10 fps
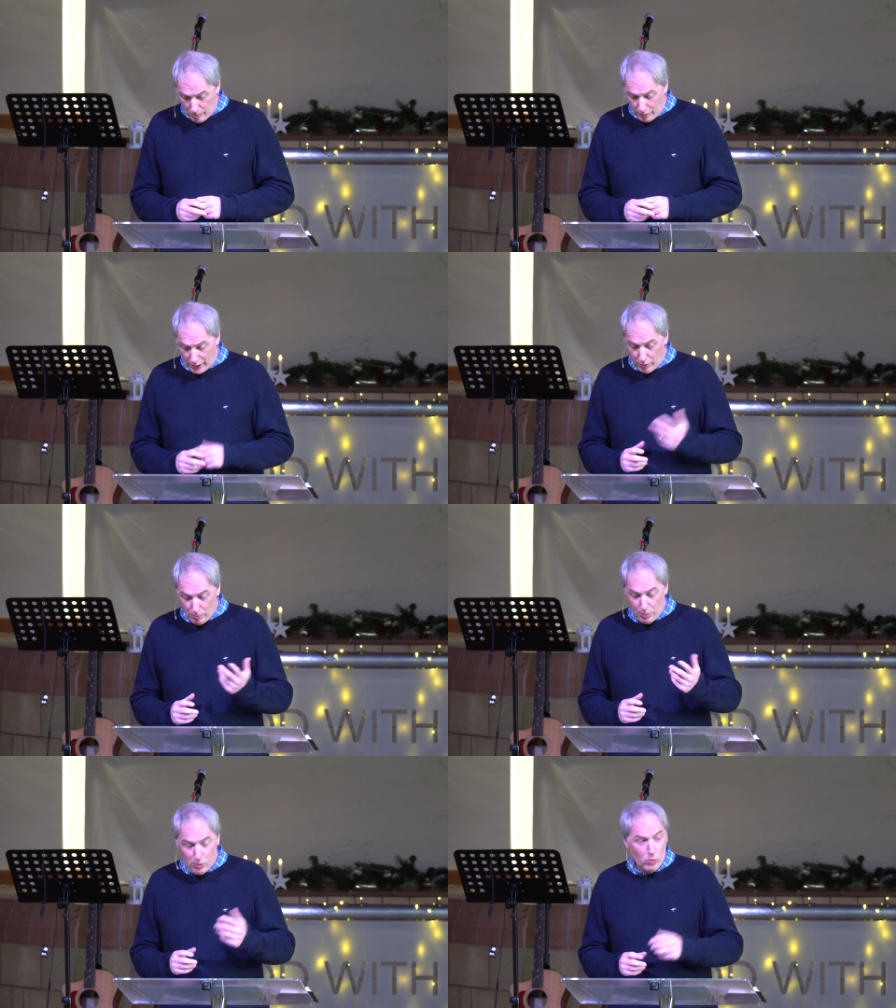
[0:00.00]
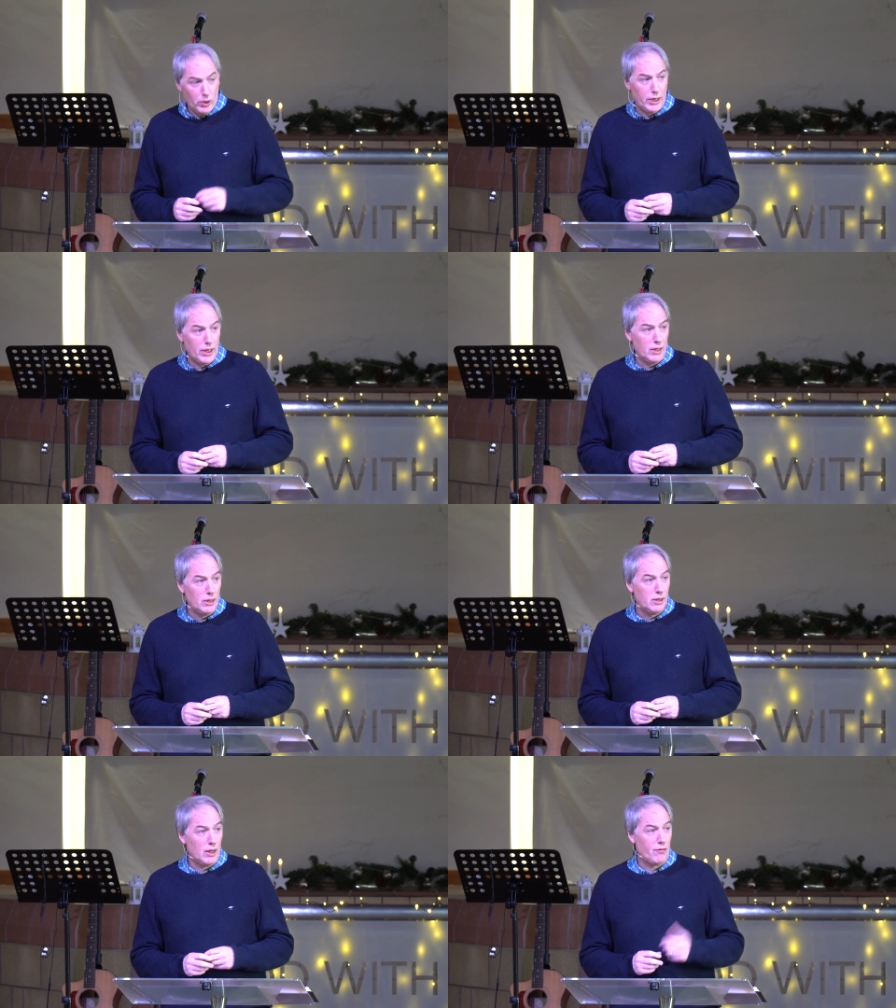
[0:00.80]
But I remember one
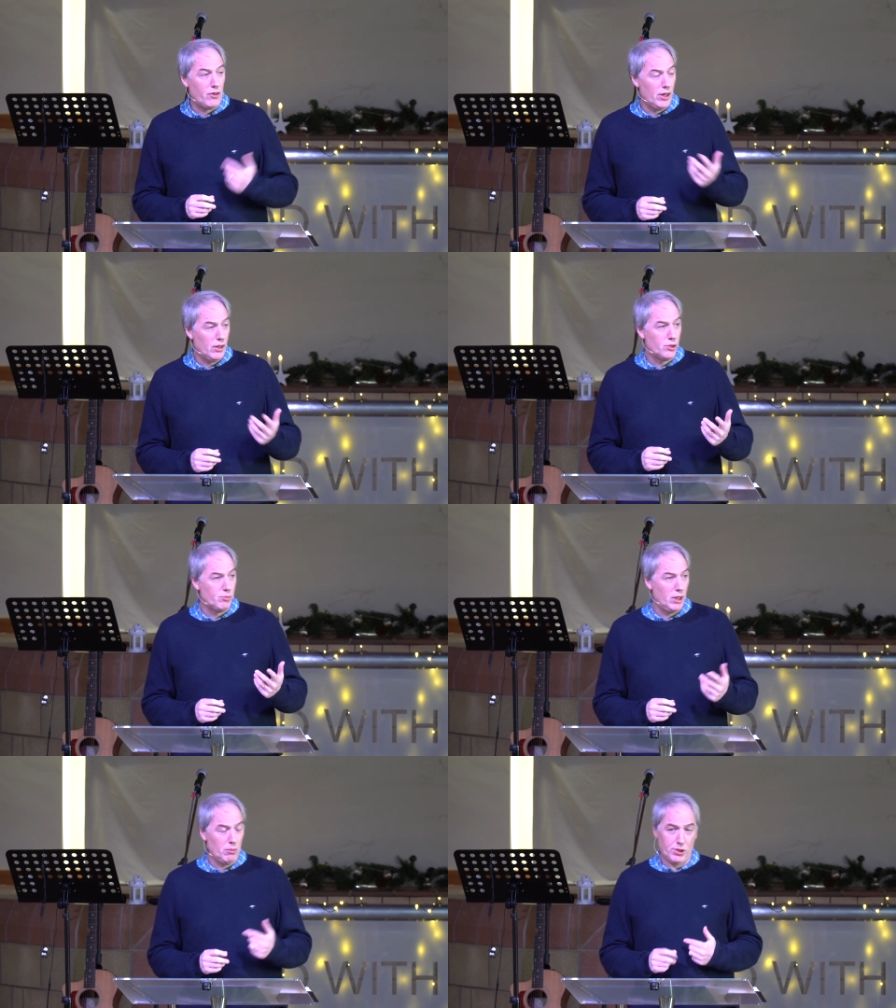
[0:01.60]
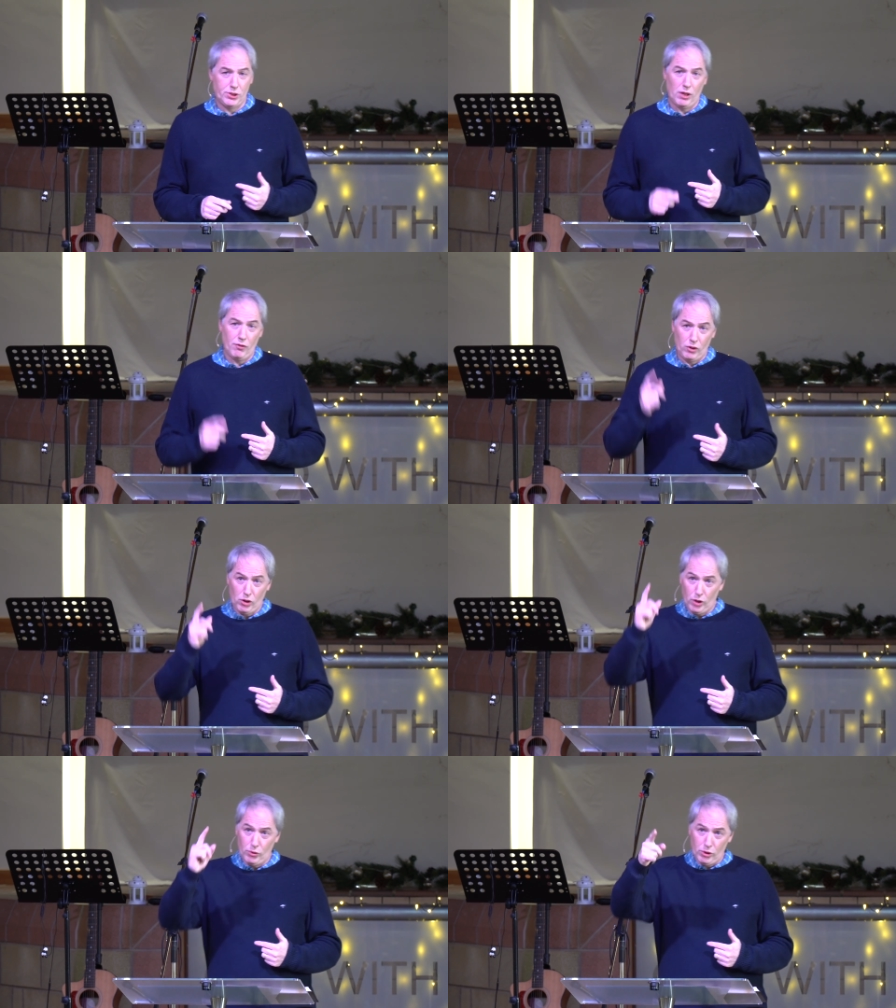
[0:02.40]
night after an elders meeting, myself and
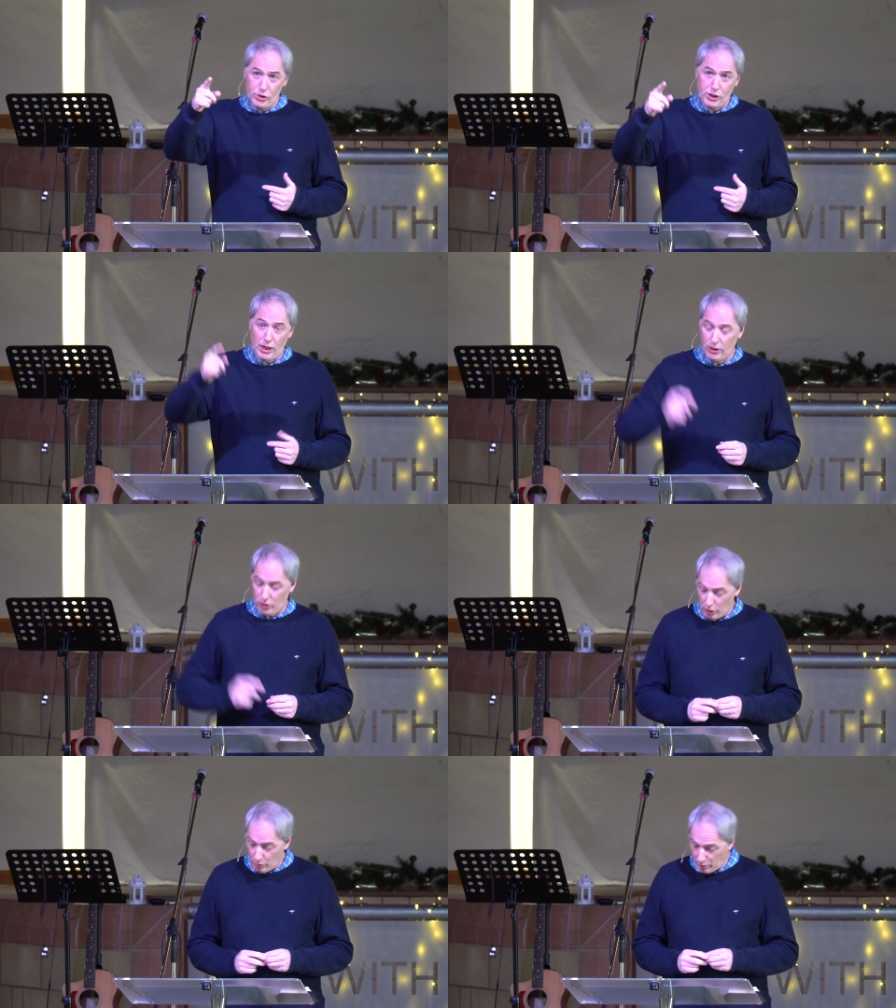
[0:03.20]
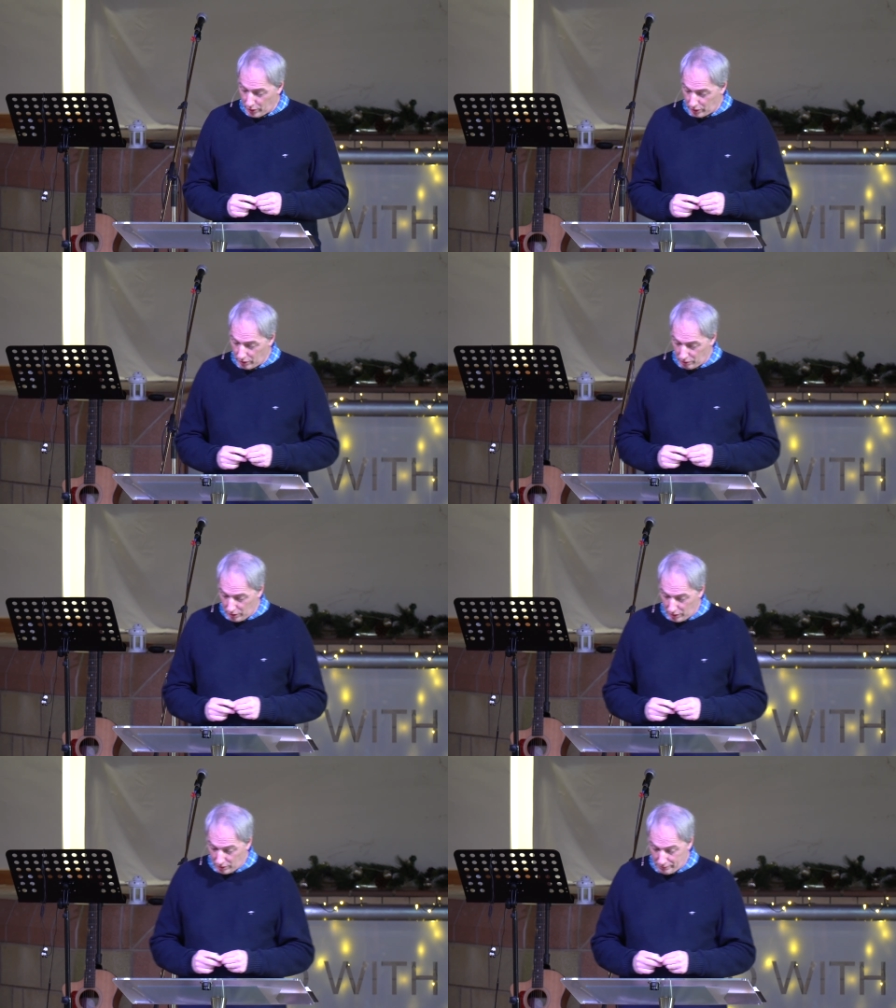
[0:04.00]
Colin Ross sat in the car park out
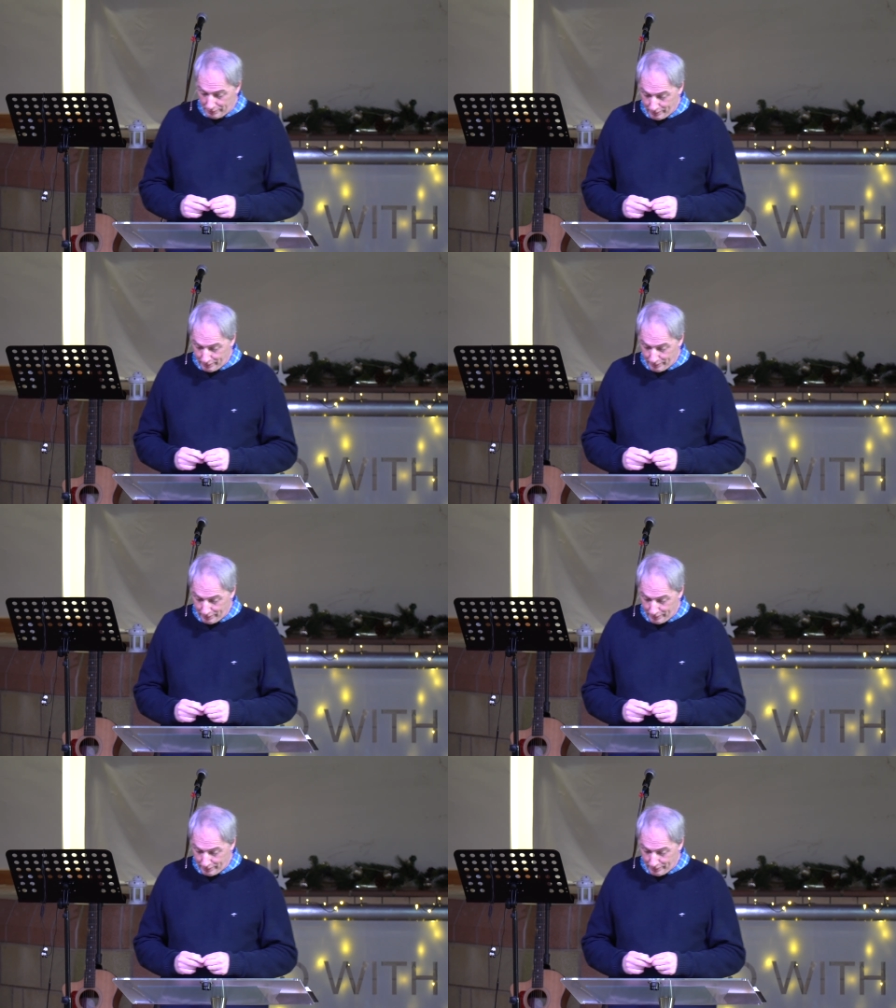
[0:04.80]
there.